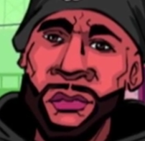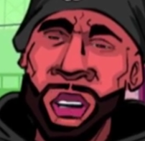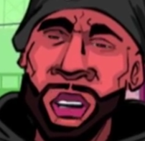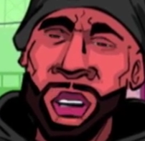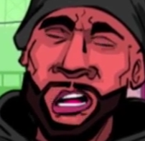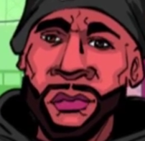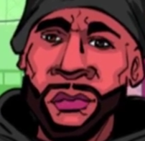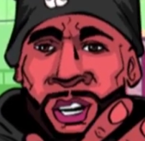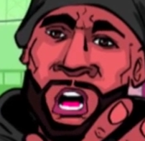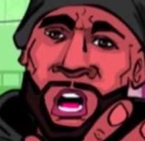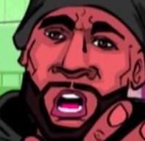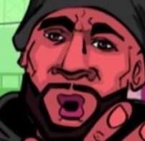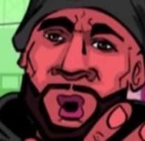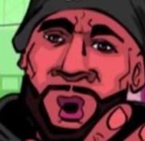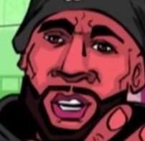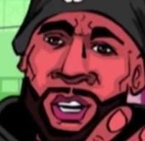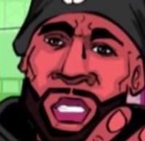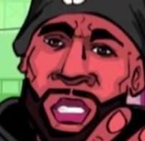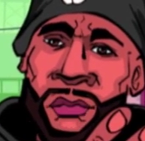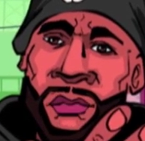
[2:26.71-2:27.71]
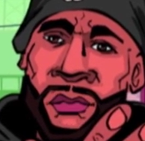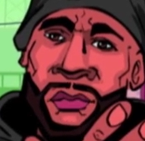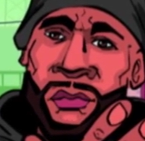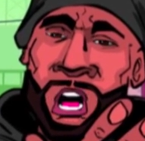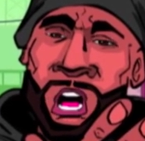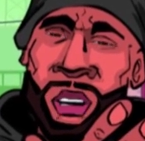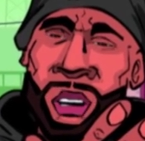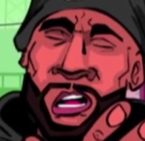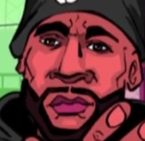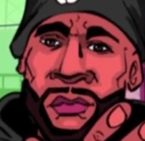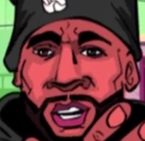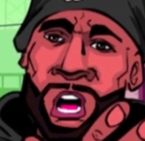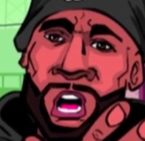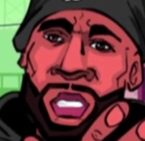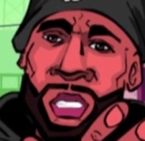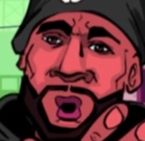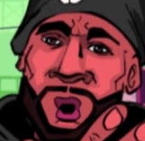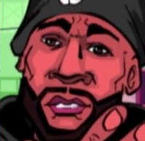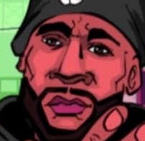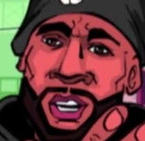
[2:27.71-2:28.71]
you know, the Scottish fuck with
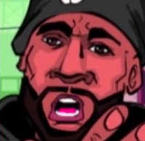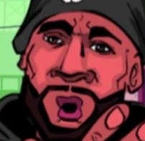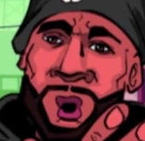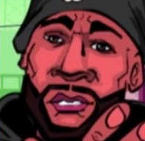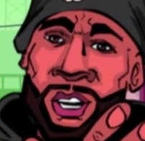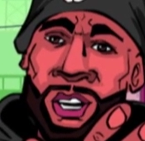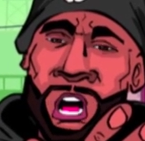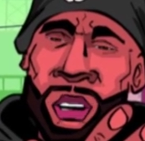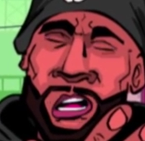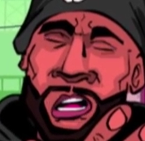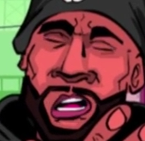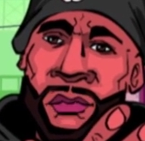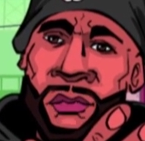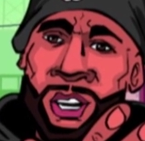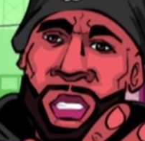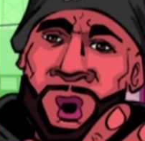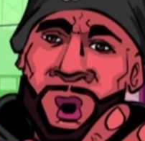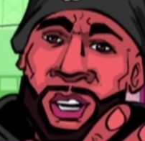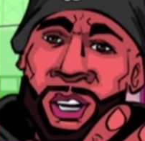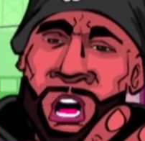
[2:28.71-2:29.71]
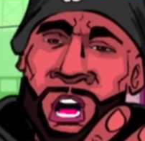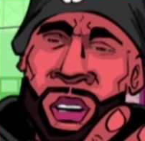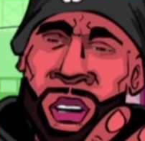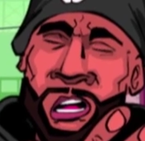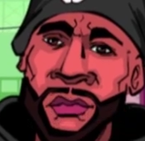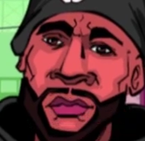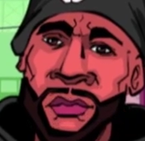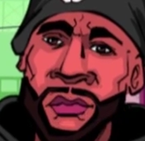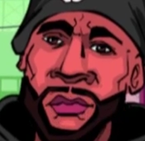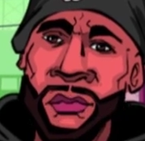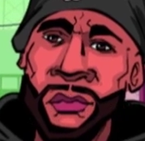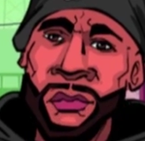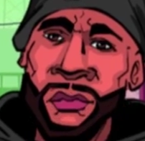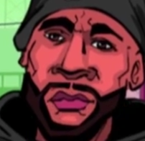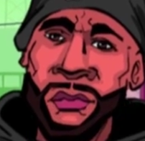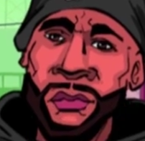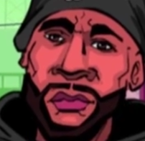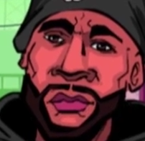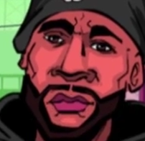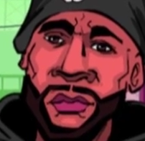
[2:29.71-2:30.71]
bagpipes and shit like that,
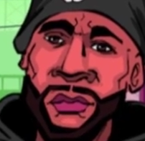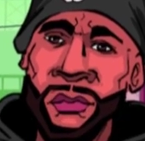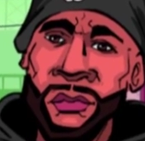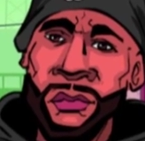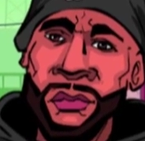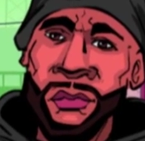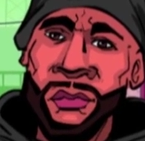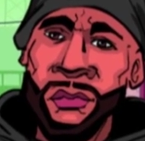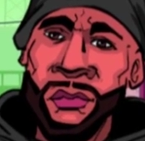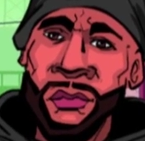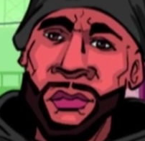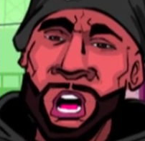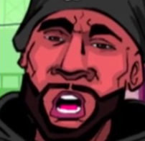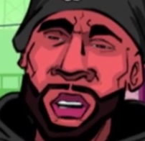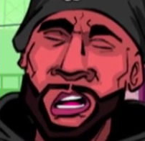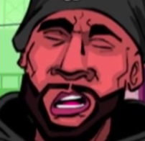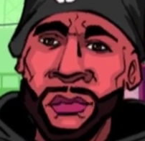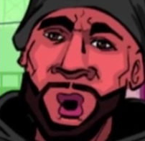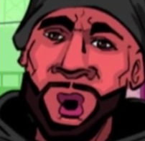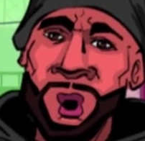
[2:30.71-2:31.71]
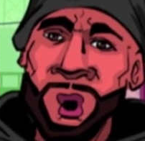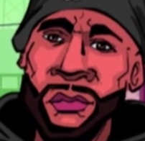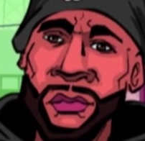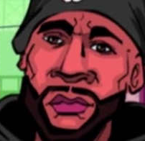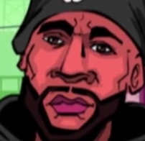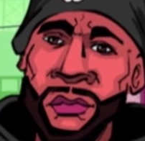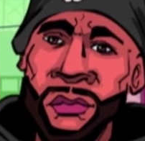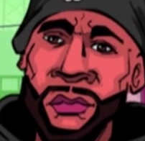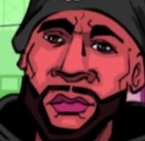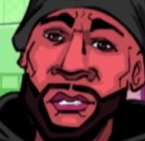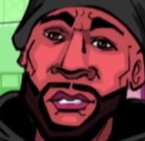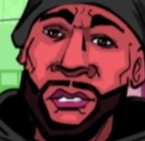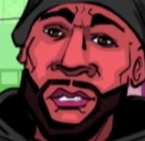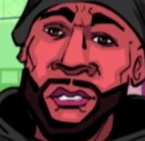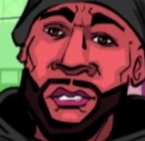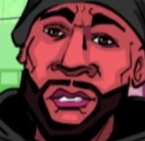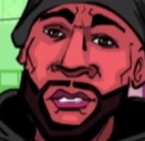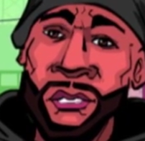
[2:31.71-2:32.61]
um, you know, shh.